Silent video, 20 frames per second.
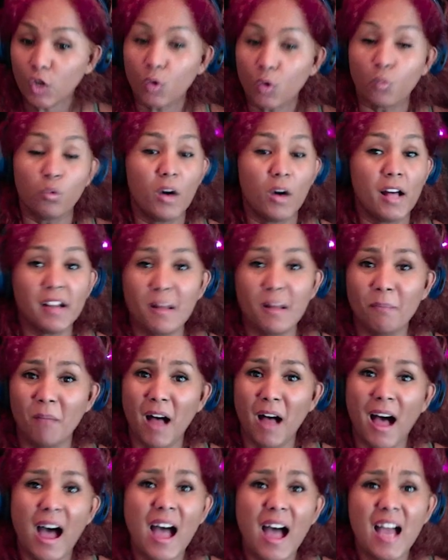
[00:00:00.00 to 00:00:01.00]
What am
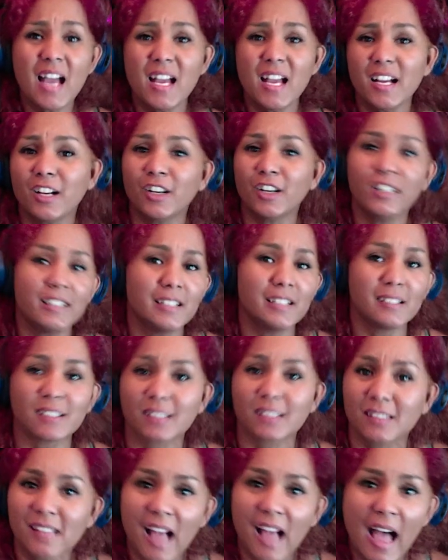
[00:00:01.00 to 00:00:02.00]
I gonna
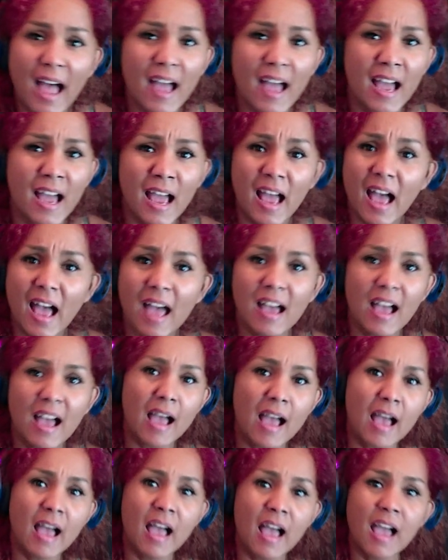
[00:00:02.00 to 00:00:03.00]

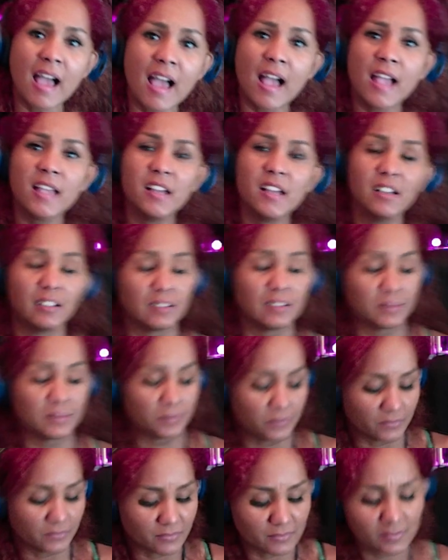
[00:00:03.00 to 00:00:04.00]
say?
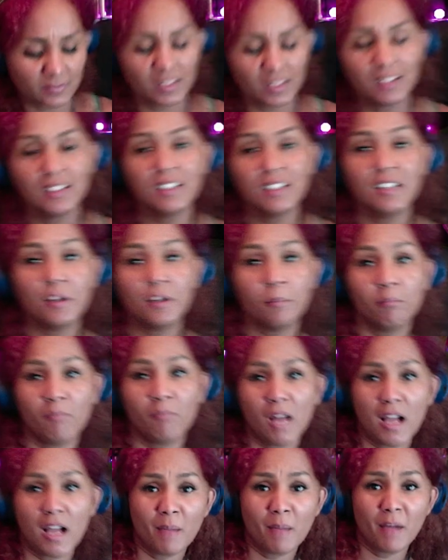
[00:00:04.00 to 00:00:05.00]

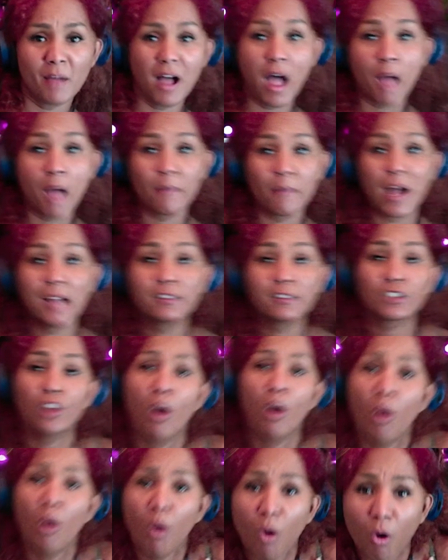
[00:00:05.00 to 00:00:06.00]
My mama
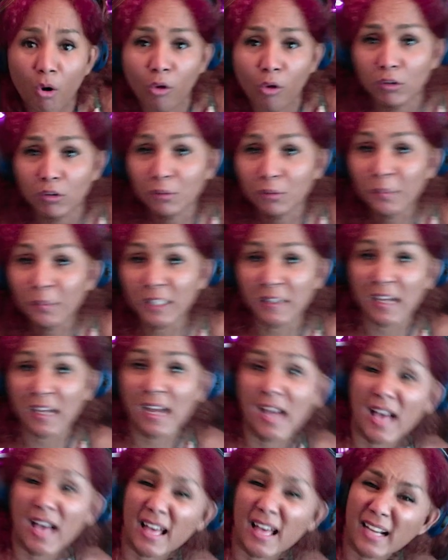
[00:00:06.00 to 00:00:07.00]
told me
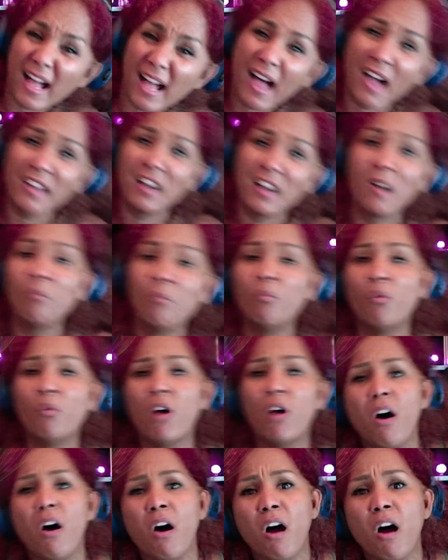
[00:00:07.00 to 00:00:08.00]
that I am
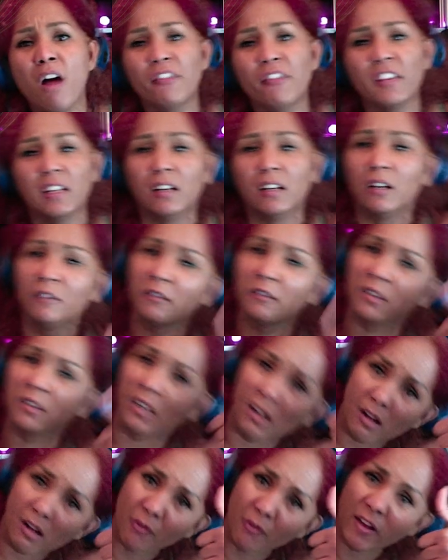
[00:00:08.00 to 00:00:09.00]
worthy of
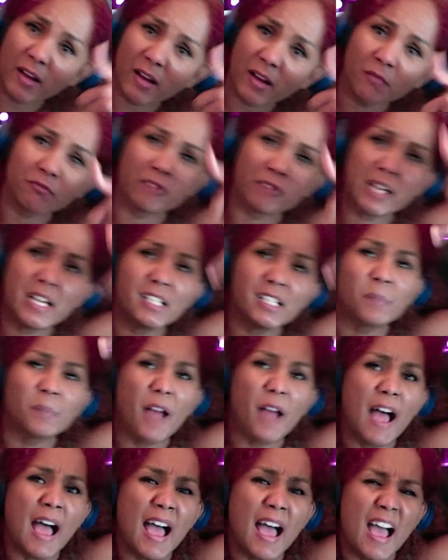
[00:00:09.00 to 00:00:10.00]
love and
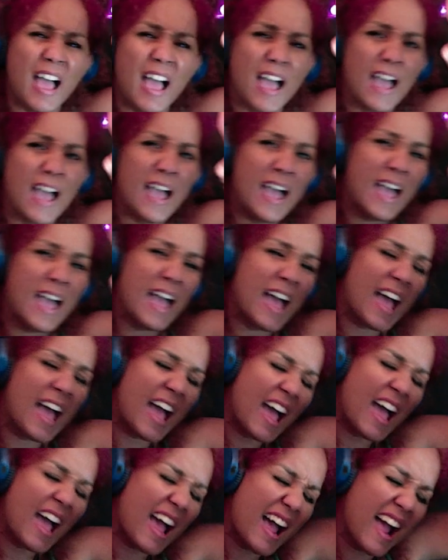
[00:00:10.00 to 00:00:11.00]

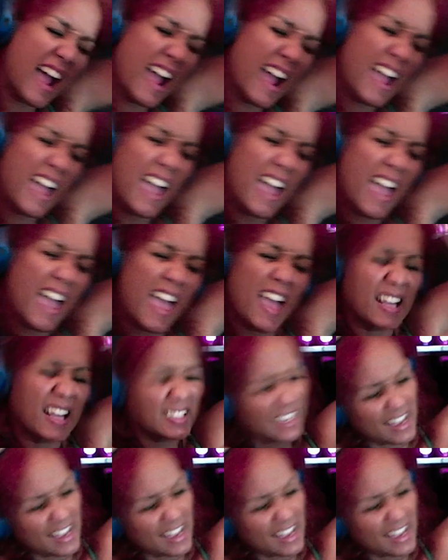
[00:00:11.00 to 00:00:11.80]
respect.